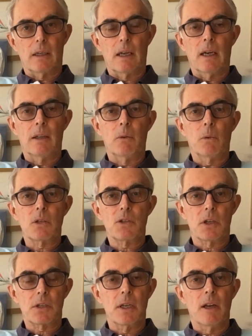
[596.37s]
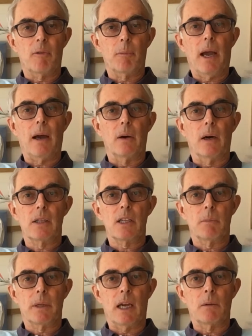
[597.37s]
And there was just enough power to
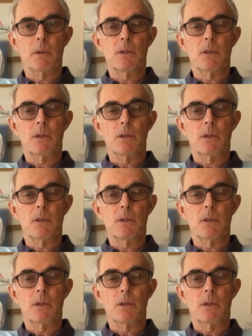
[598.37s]
be able